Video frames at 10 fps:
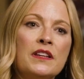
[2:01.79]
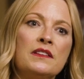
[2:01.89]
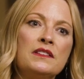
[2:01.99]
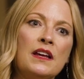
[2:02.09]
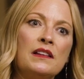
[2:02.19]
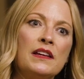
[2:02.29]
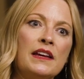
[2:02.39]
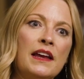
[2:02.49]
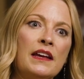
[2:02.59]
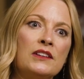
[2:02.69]
and the
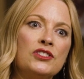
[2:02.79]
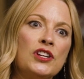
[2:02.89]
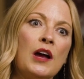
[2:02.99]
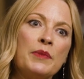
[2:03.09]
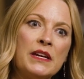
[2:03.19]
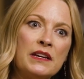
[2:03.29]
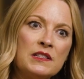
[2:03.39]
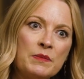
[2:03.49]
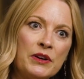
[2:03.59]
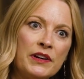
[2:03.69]
selling and shopping
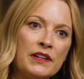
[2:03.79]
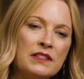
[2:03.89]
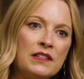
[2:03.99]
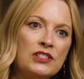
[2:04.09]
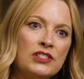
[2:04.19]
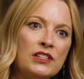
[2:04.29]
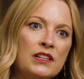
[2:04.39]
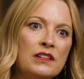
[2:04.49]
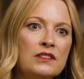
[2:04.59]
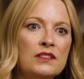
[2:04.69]
experience that
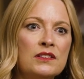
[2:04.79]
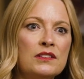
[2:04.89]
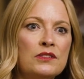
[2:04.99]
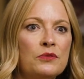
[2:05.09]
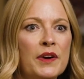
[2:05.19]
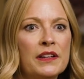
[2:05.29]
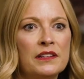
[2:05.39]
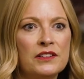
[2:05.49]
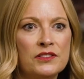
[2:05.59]
she so rightly